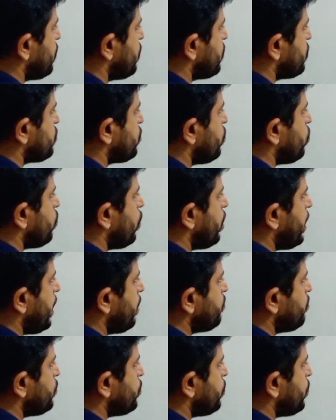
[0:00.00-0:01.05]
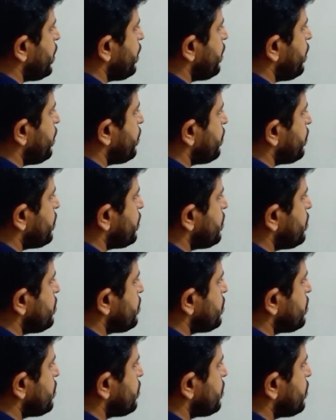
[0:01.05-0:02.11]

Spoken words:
So what I am doing here is